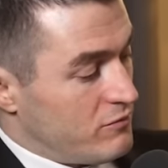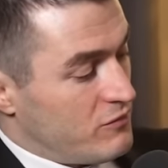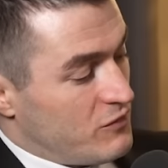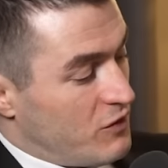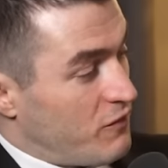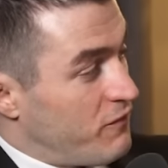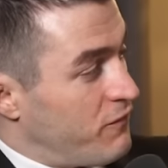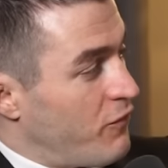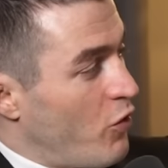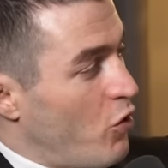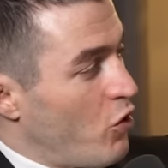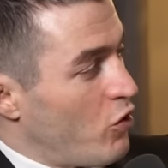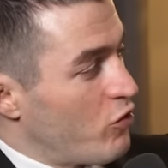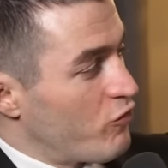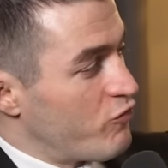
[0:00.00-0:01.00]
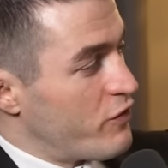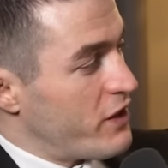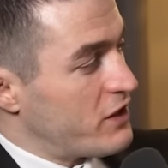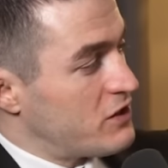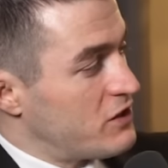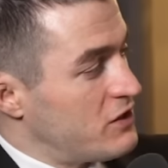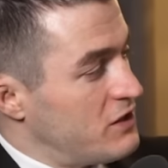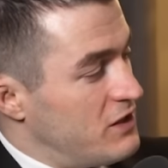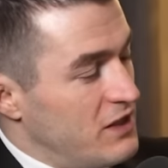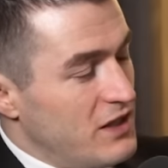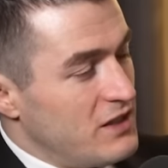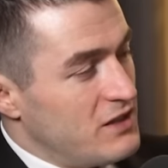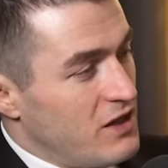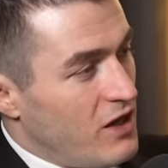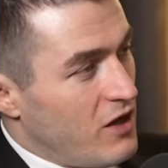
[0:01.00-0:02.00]
the full, rich,
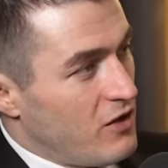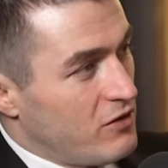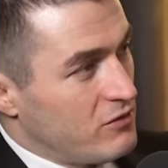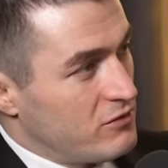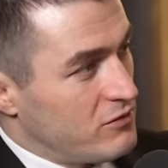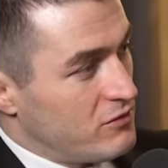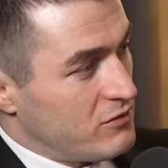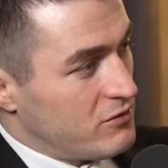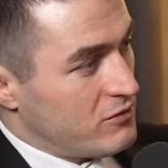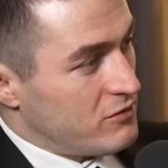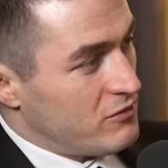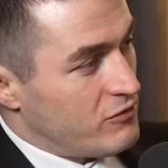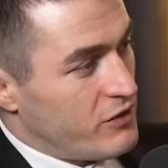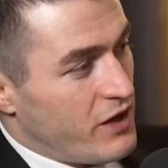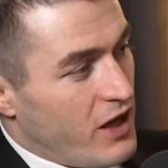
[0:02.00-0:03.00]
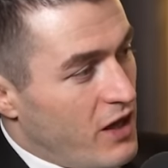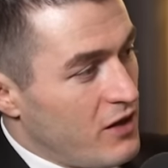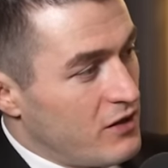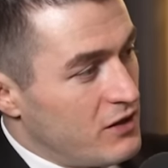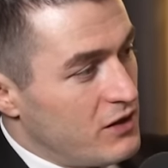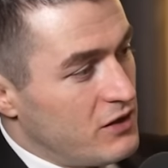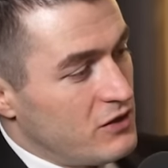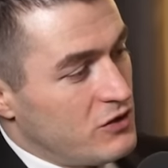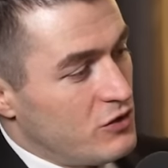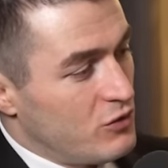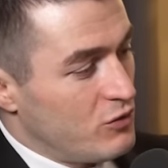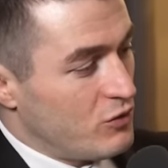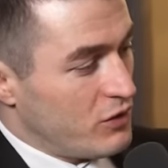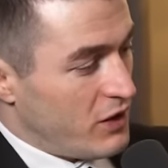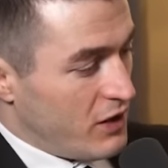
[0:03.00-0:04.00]
detailed reality
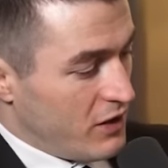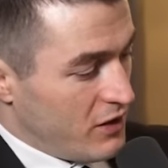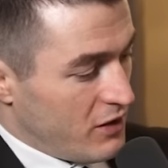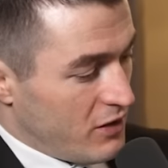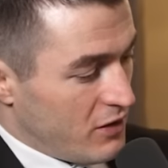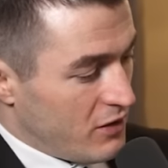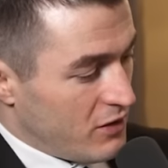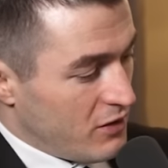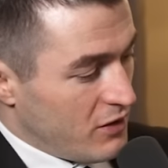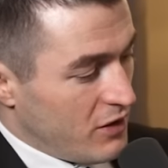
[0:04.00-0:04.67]
to a uh,